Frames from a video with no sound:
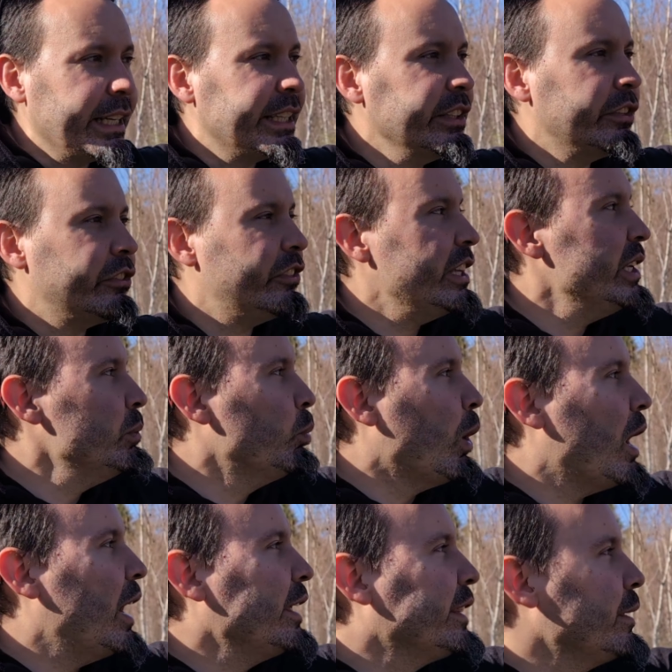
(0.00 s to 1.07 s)
I can see
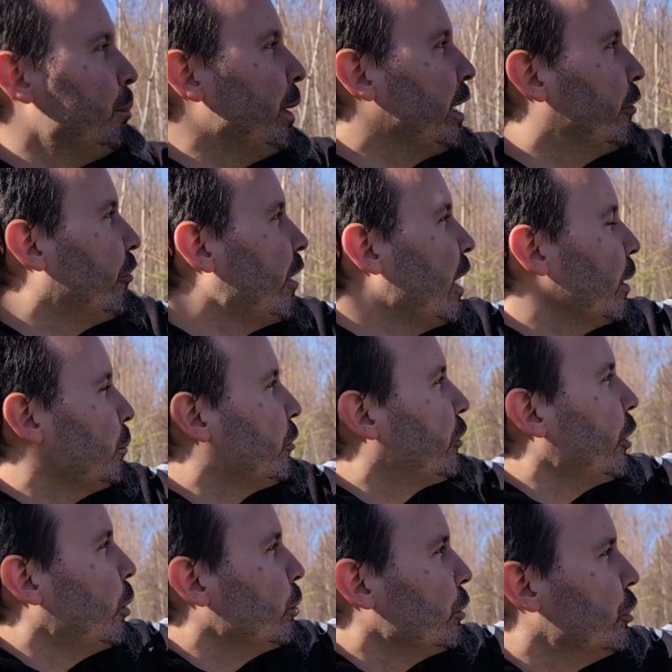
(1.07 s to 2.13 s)
why the big farms
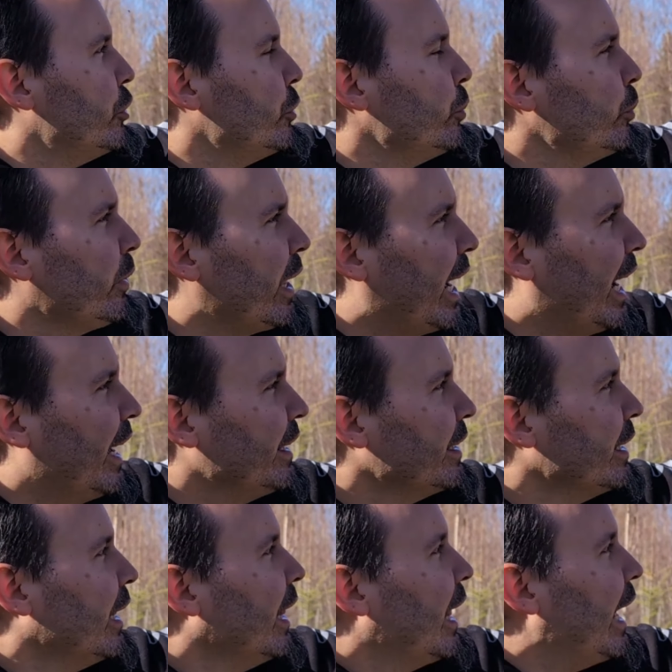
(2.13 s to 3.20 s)
don't do that.
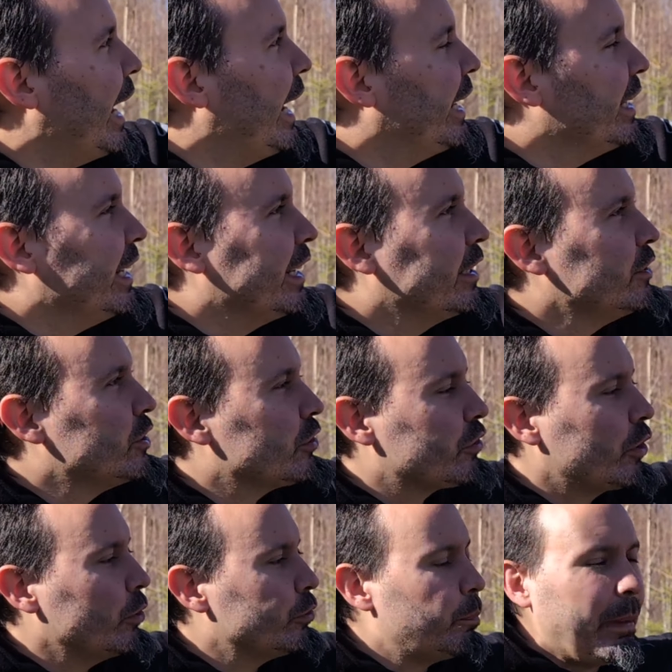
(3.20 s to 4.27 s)
And it
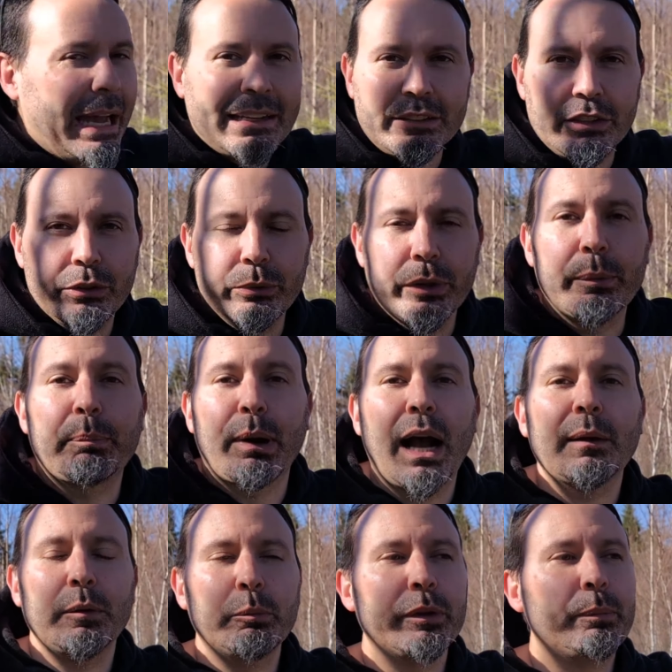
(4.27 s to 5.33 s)
just goes back to the
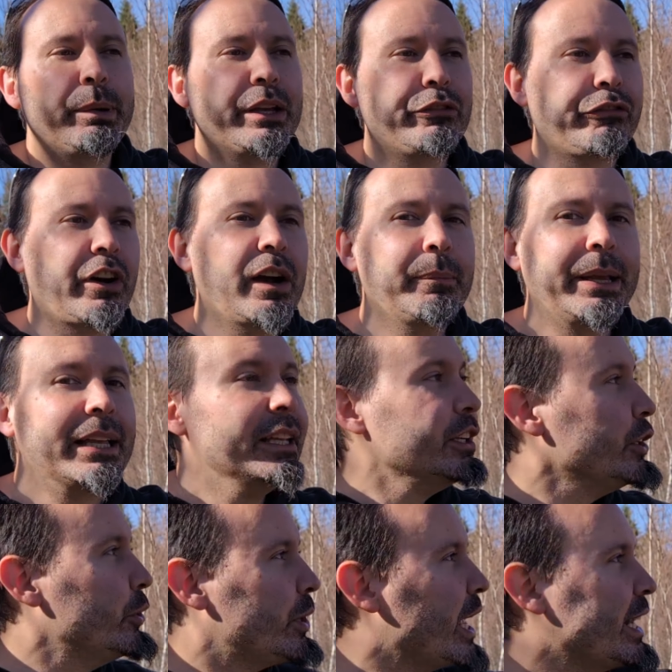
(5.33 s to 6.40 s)
problem with big farming.
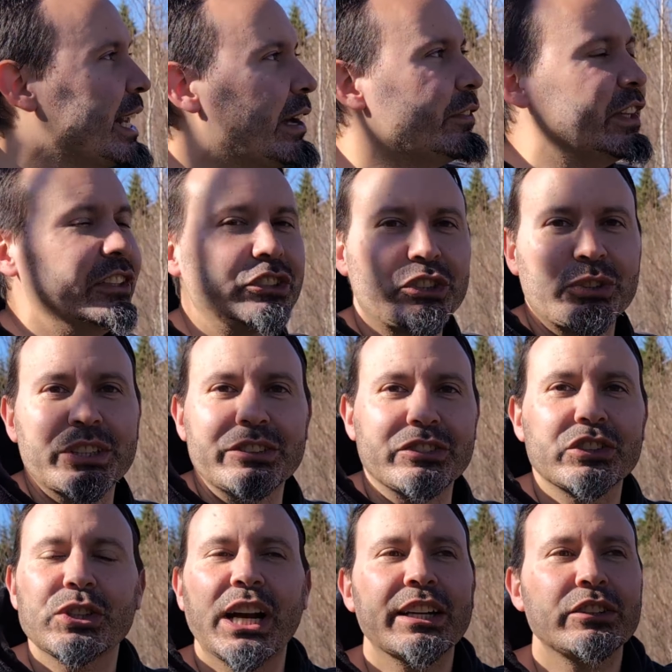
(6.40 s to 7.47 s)
You can't have these trees.
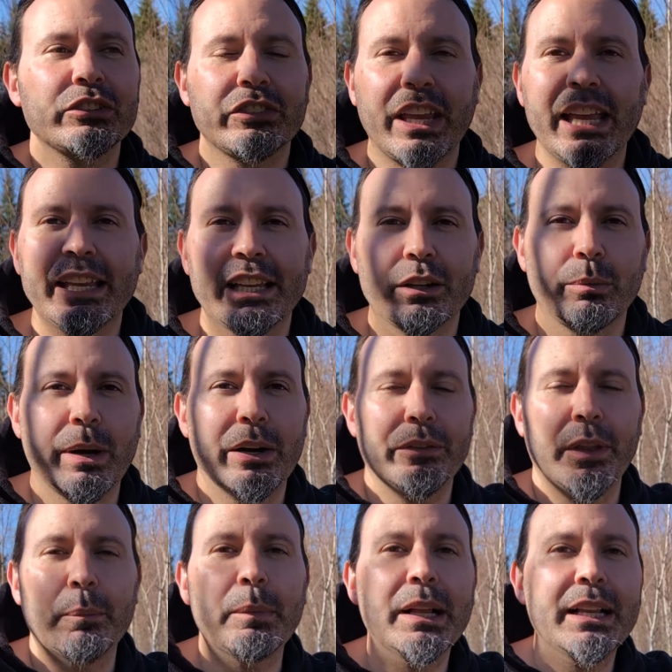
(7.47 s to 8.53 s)
The tractors can't get
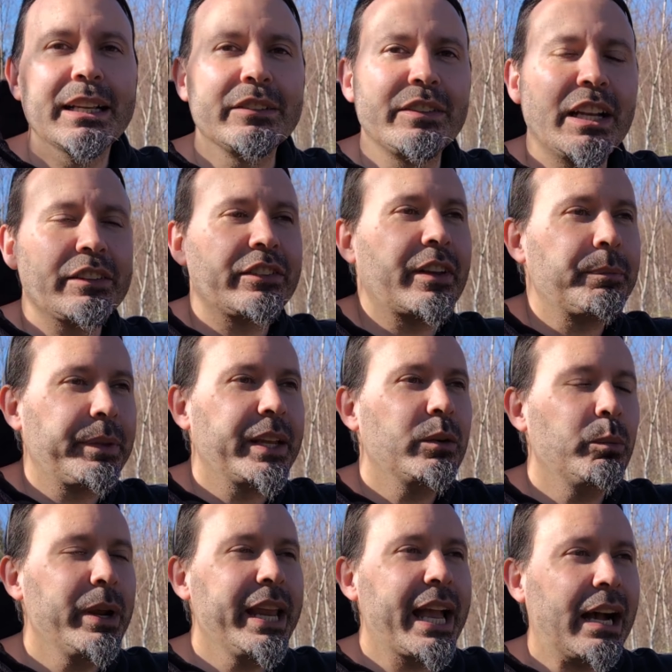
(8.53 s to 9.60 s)
around them. It's not
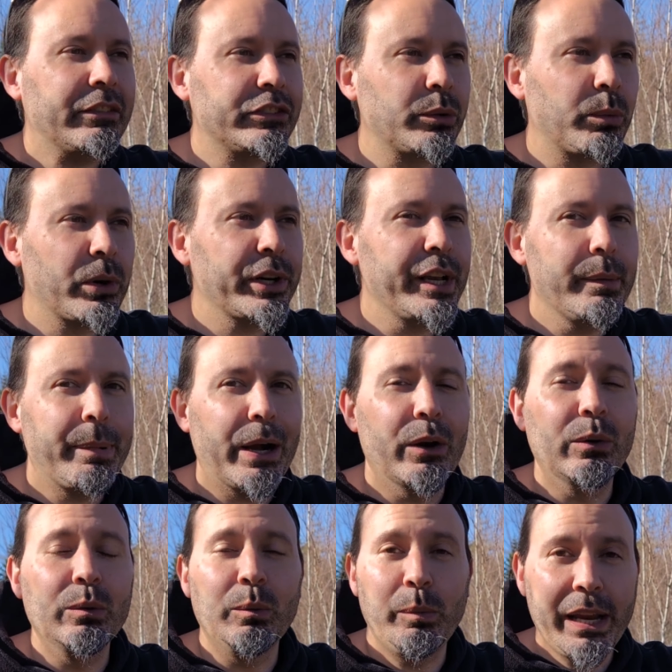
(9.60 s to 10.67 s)
something we have to worry
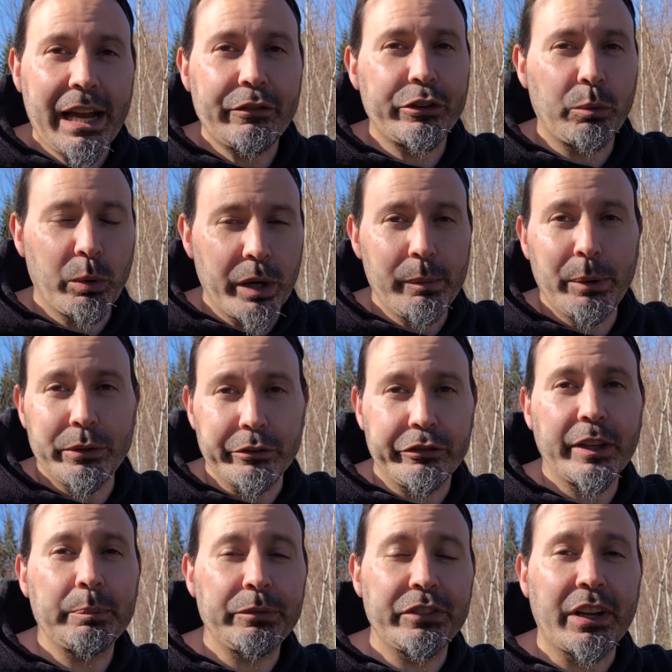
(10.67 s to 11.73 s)
about. We have to worry about the
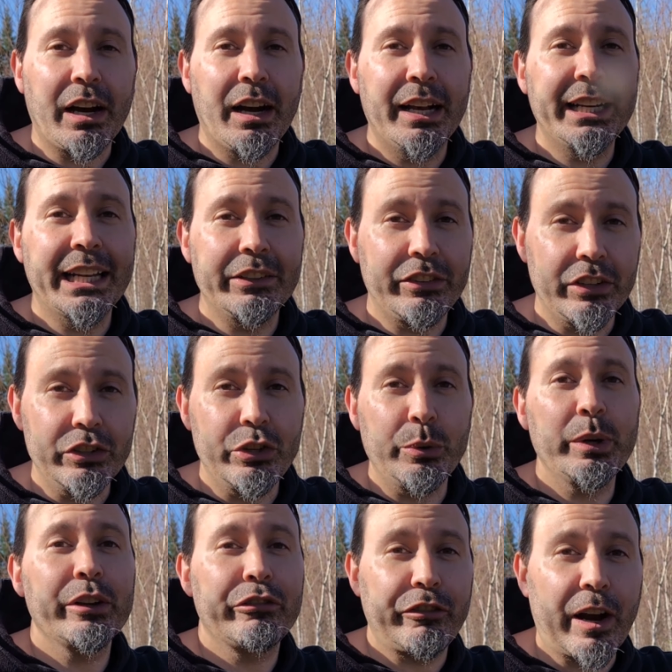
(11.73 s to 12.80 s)
flip side, is in
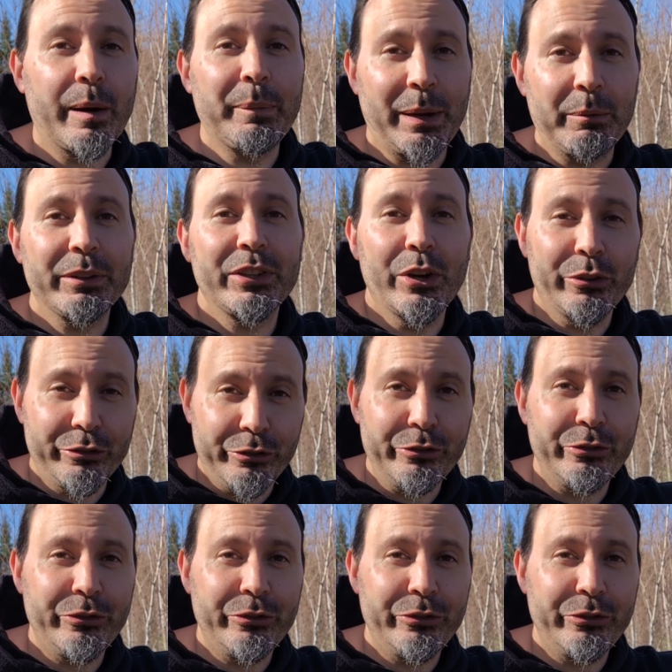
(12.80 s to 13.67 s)
doing farming with no